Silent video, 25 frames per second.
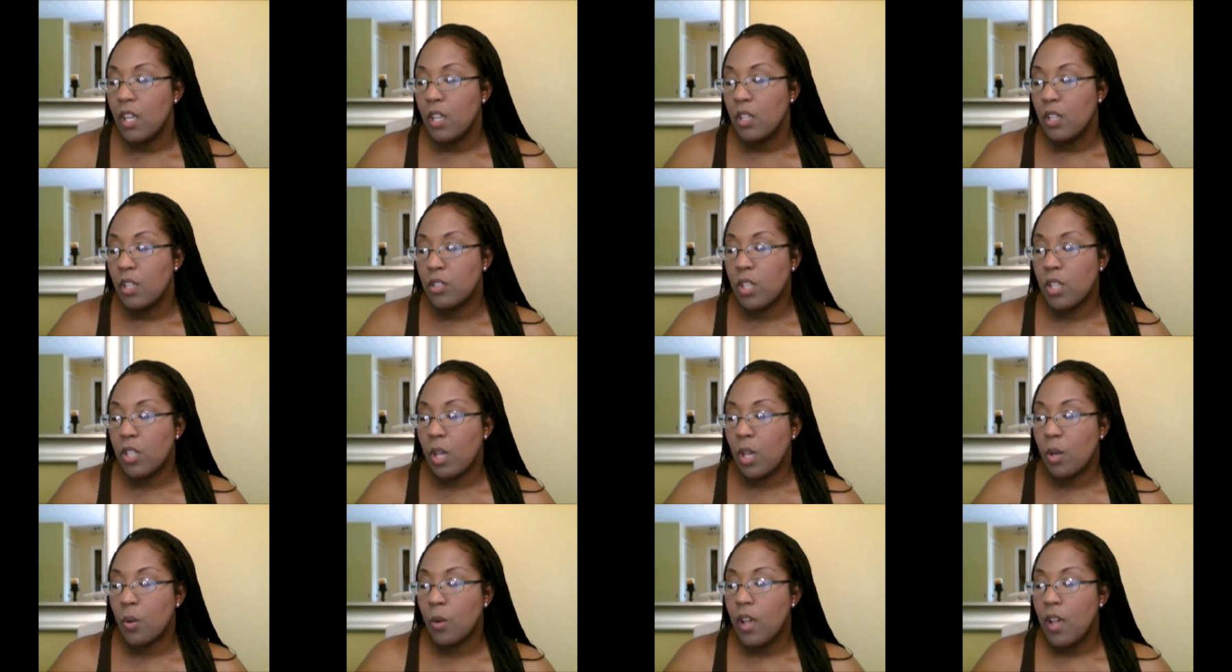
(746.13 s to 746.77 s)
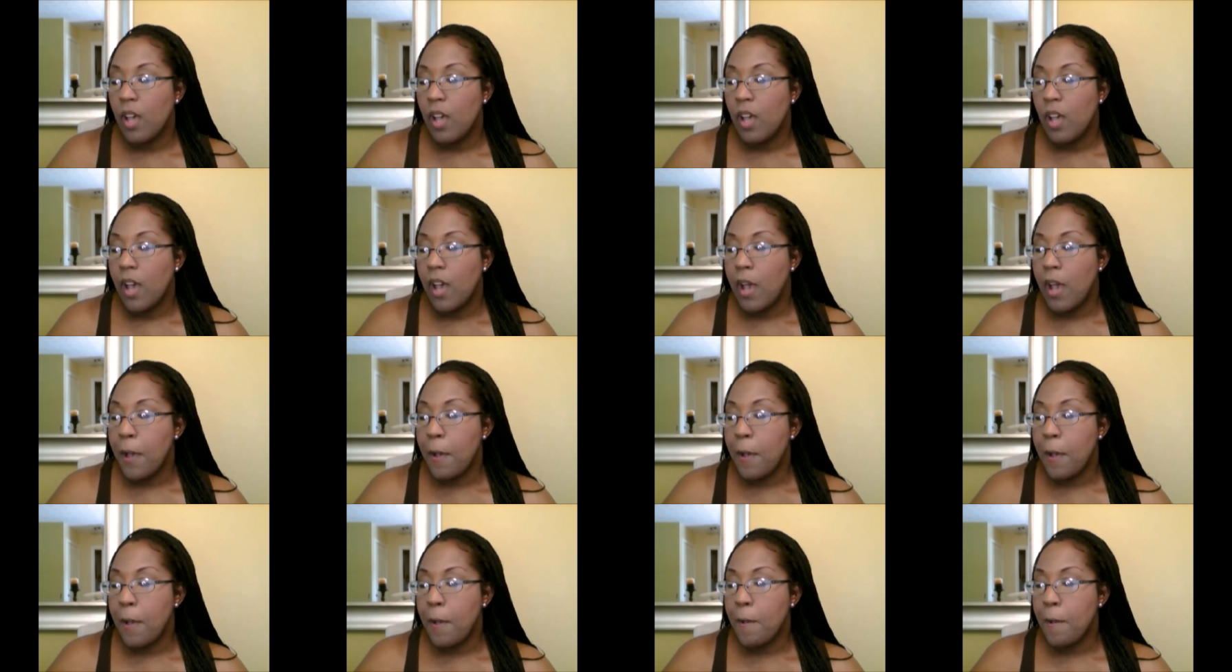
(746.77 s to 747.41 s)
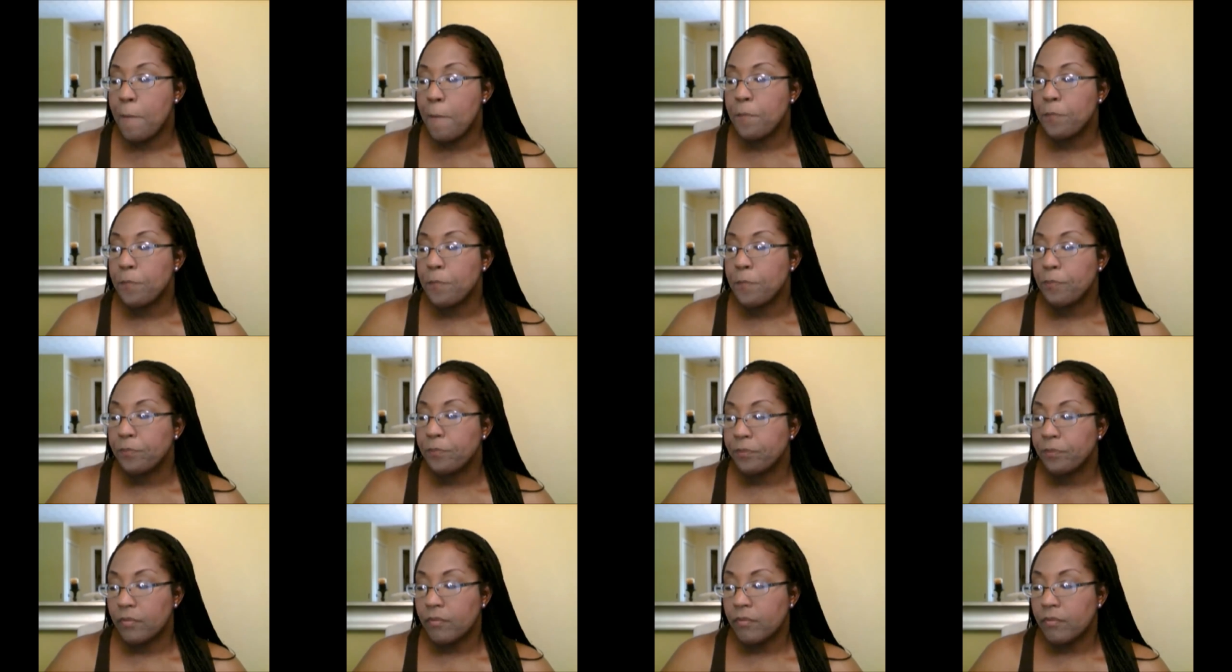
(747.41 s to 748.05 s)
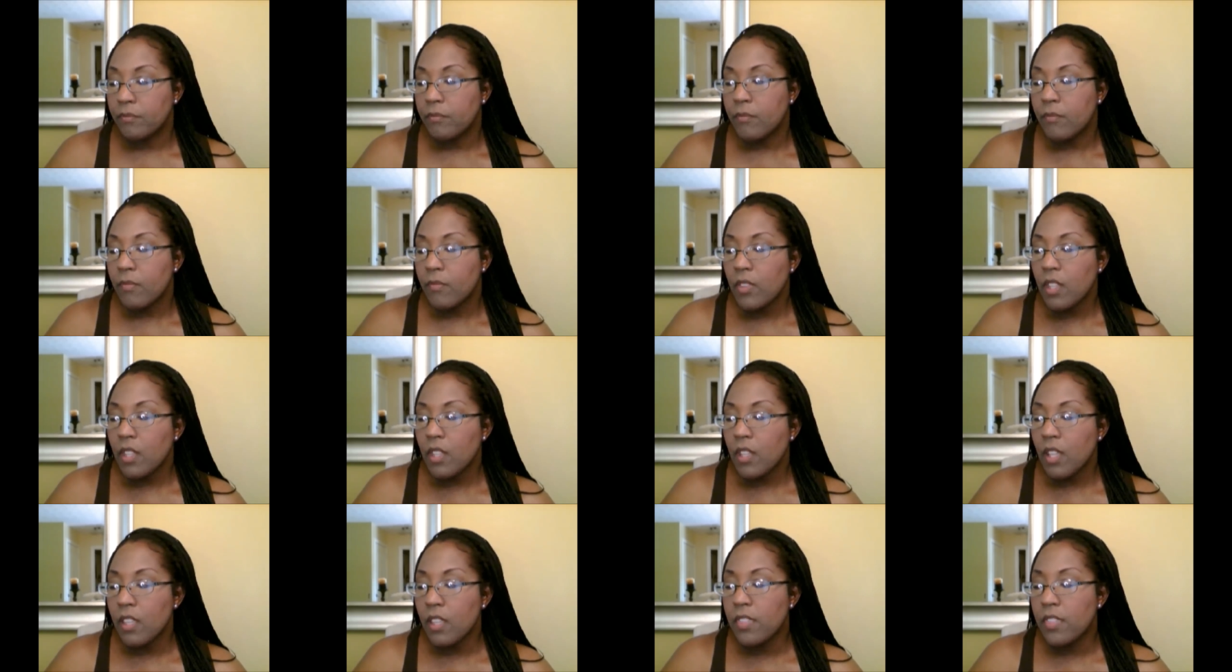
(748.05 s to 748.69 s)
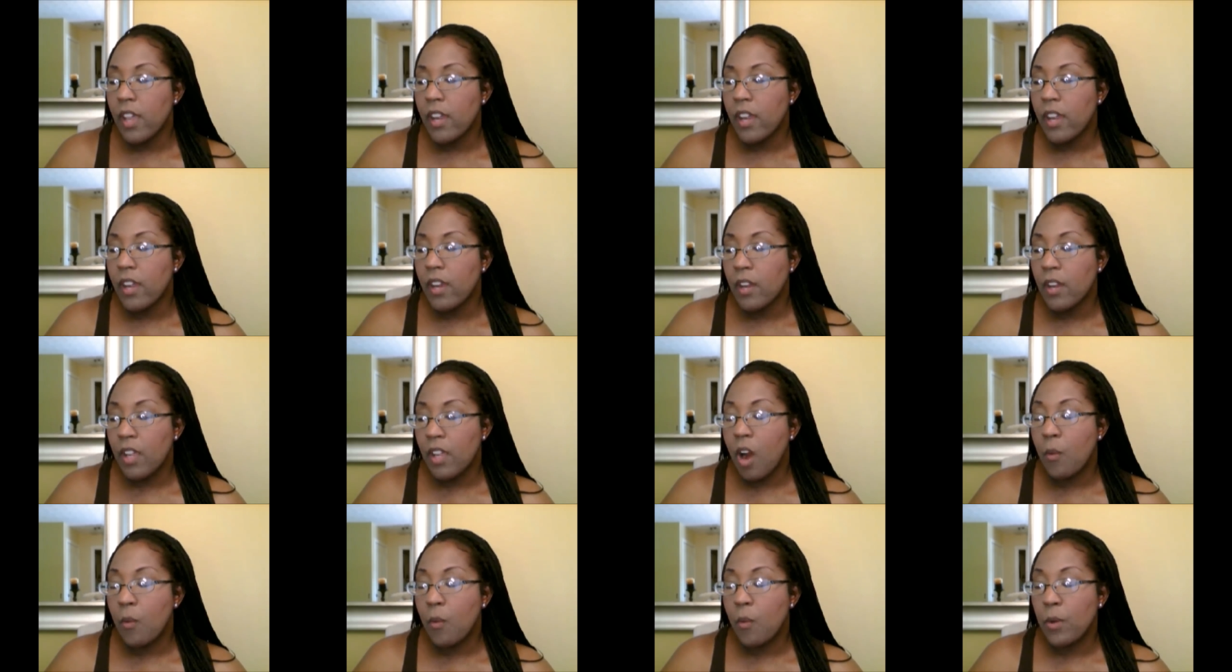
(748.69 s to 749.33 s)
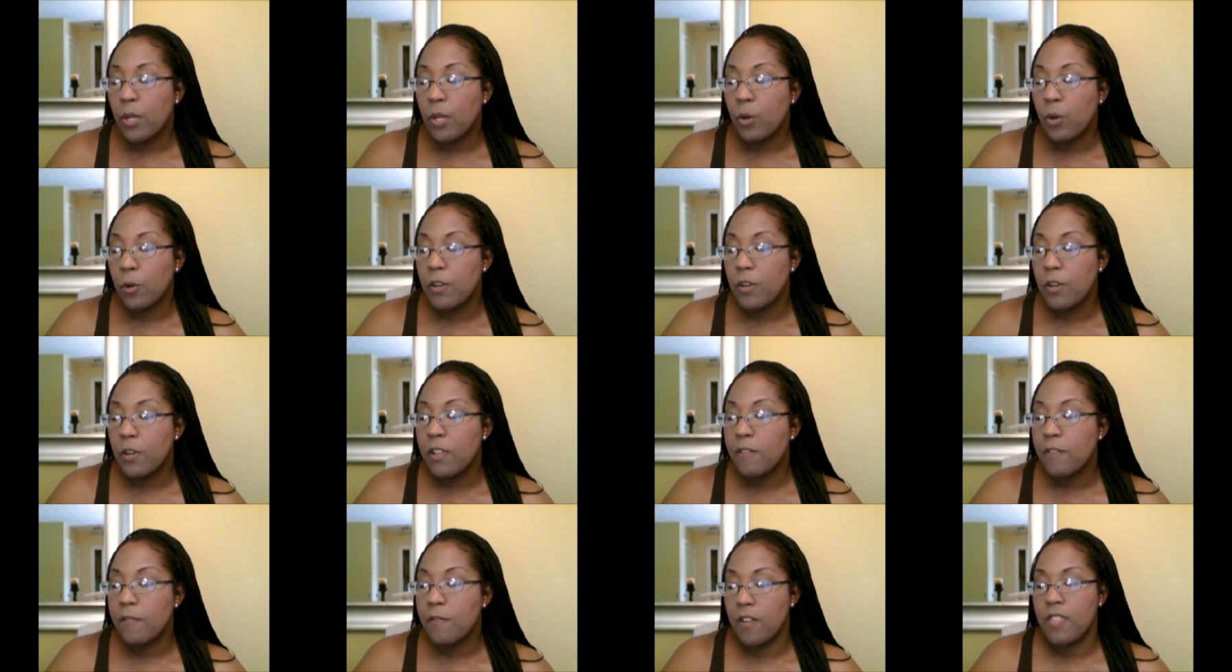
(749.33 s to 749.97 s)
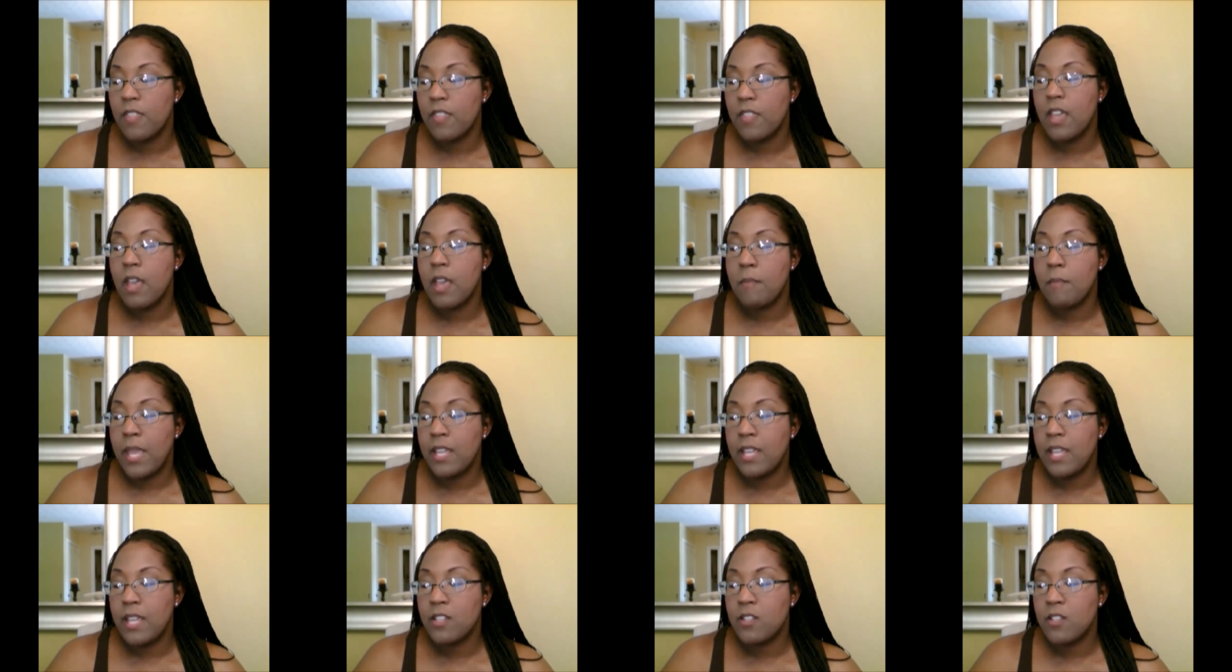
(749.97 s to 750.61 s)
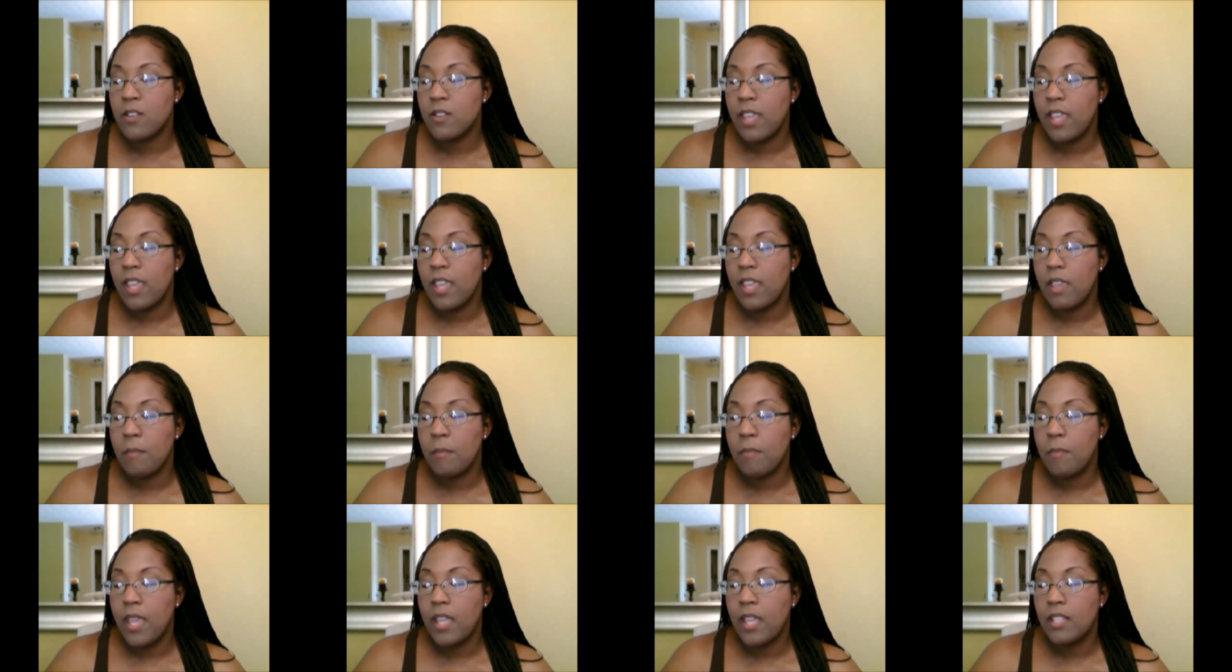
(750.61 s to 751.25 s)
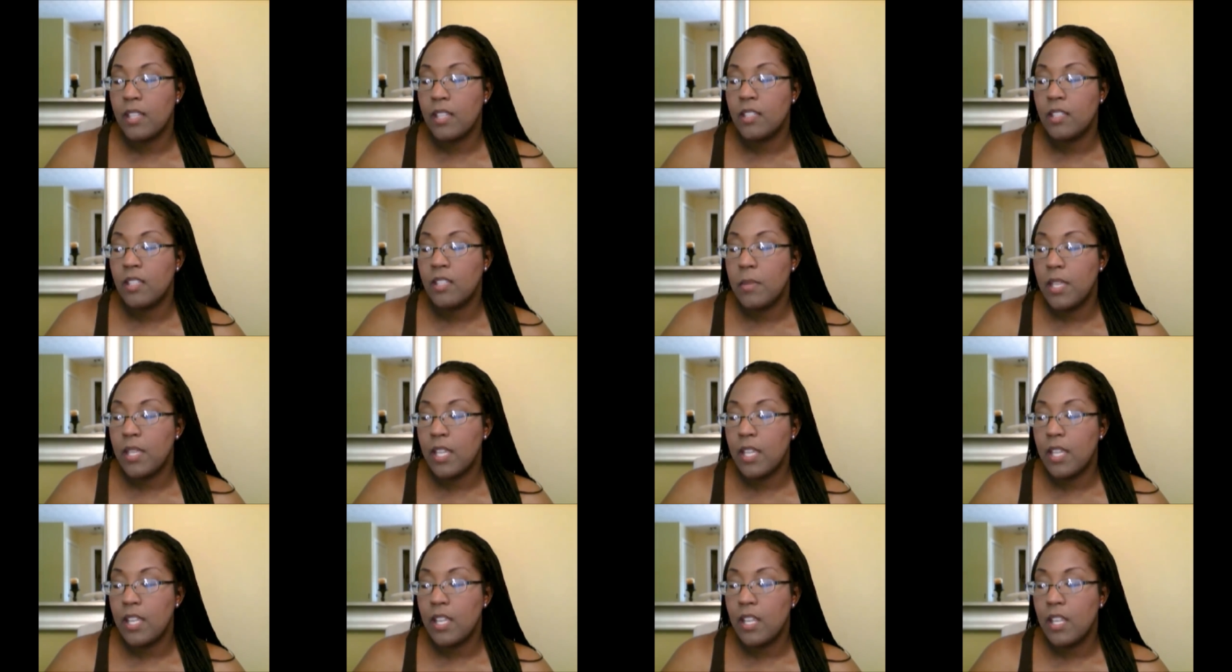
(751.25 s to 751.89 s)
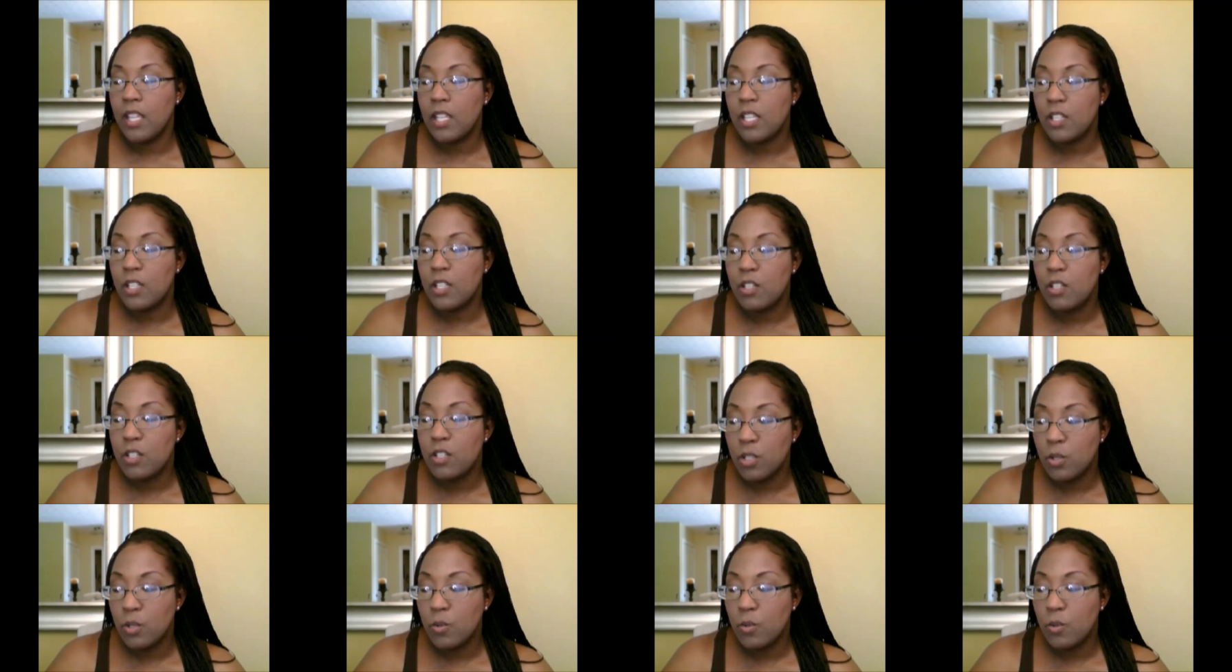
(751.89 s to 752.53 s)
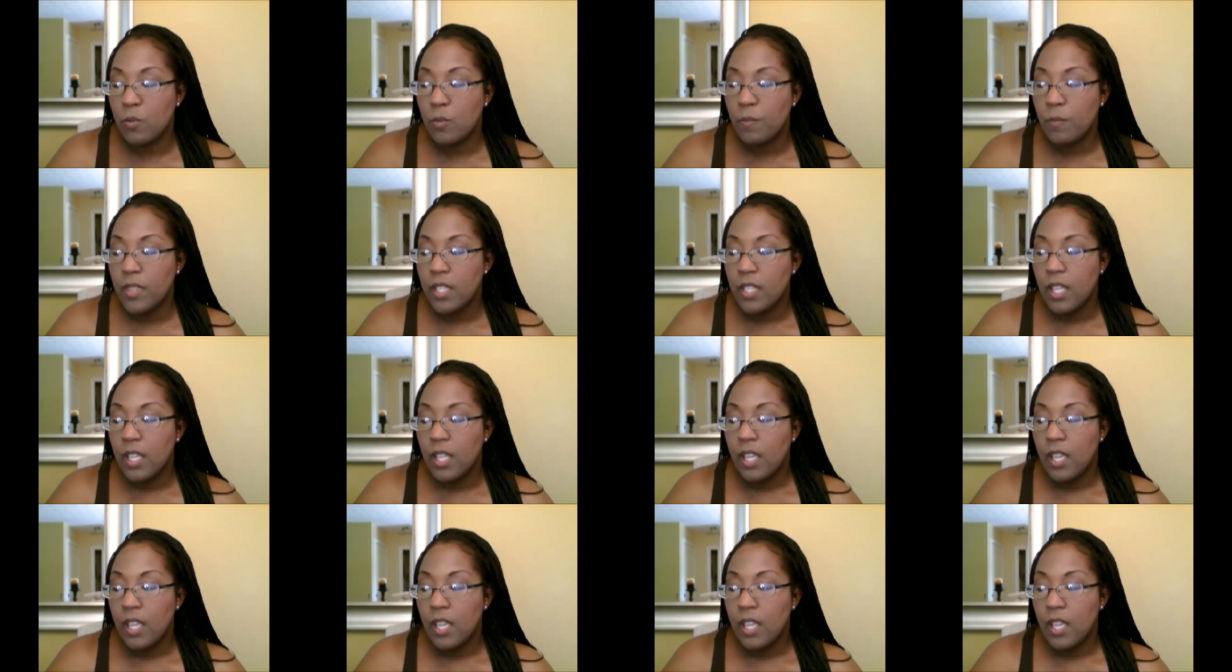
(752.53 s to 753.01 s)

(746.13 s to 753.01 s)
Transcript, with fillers: So, um, they are recruiting for that major campaign to begin in June.